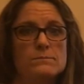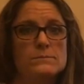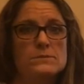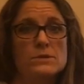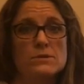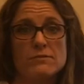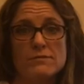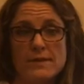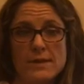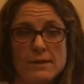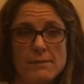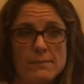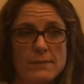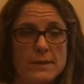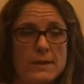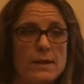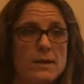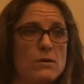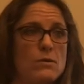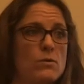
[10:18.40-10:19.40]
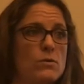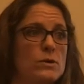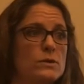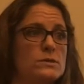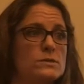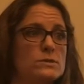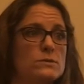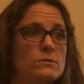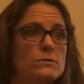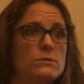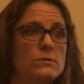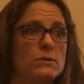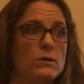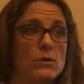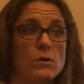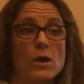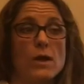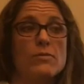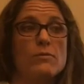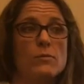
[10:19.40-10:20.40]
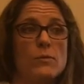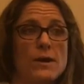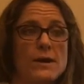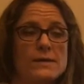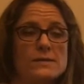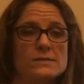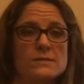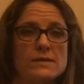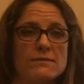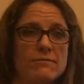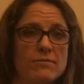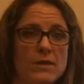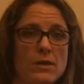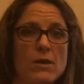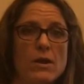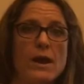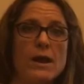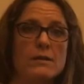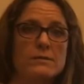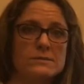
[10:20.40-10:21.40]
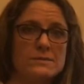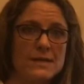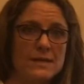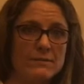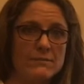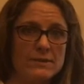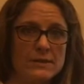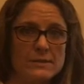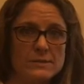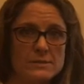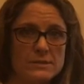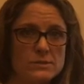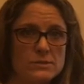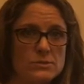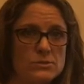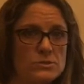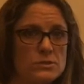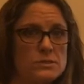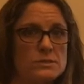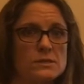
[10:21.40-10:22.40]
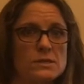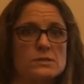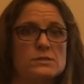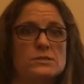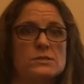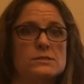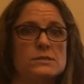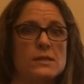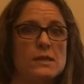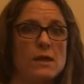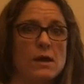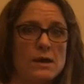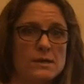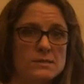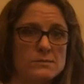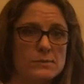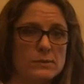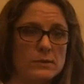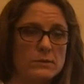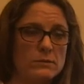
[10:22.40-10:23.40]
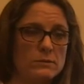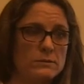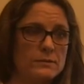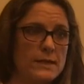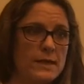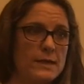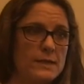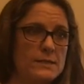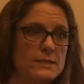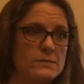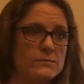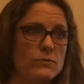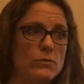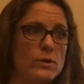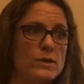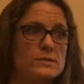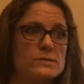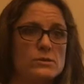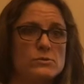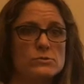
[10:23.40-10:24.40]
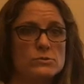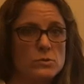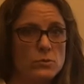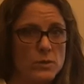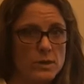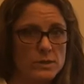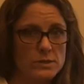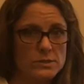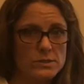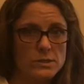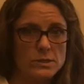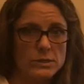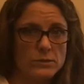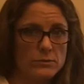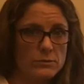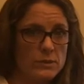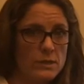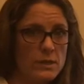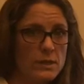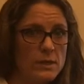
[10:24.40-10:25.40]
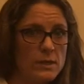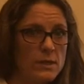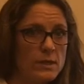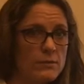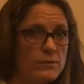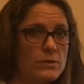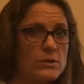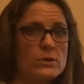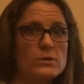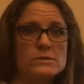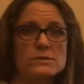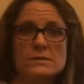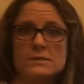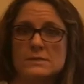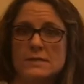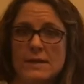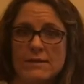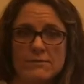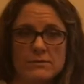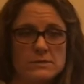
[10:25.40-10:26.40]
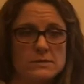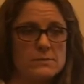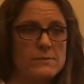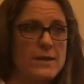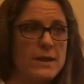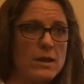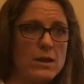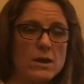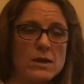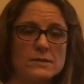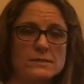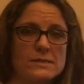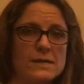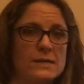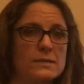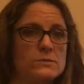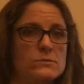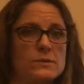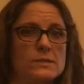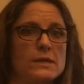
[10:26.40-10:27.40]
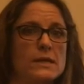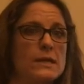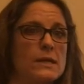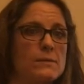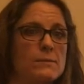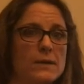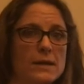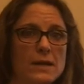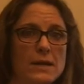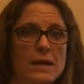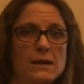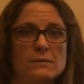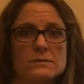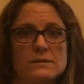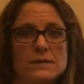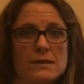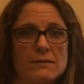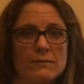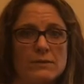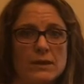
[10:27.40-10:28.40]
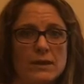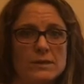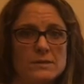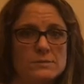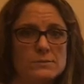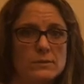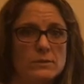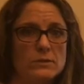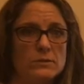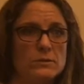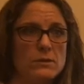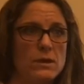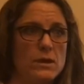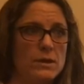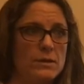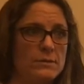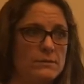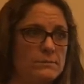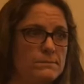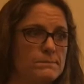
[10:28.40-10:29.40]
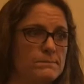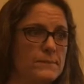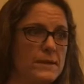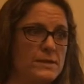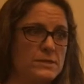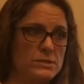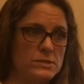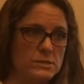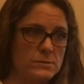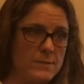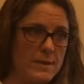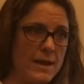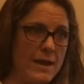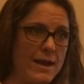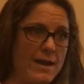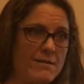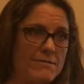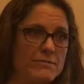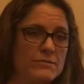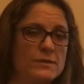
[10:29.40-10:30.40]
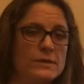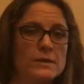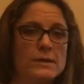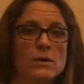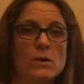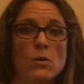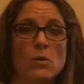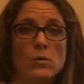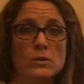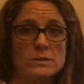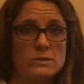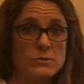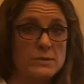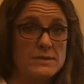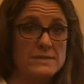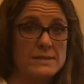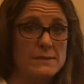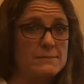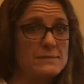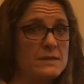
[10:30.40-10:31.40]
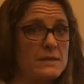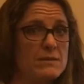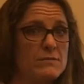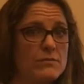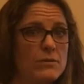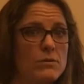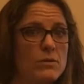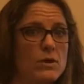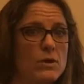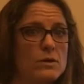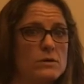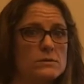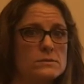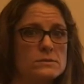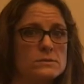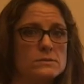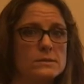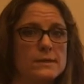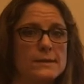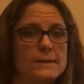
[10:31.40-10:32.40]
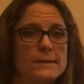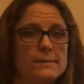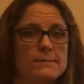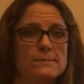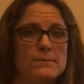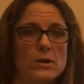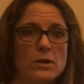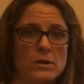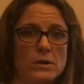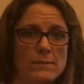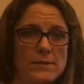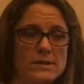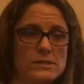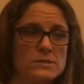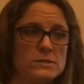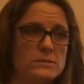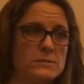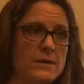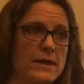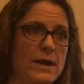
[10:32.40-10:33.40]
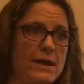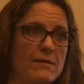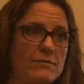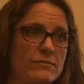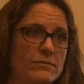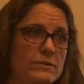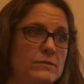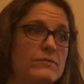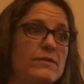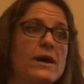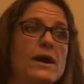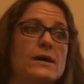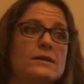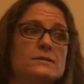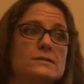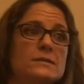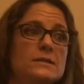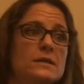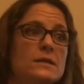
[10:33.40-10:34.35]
to family or otherwise, if they are outside of the institution, such as in the hospital, that is for a social worker to do. The nurse is never to make contact with anybody outside of the hospital on a patient's behalf, or to accept any phone calls on a patient's behalf. In fact,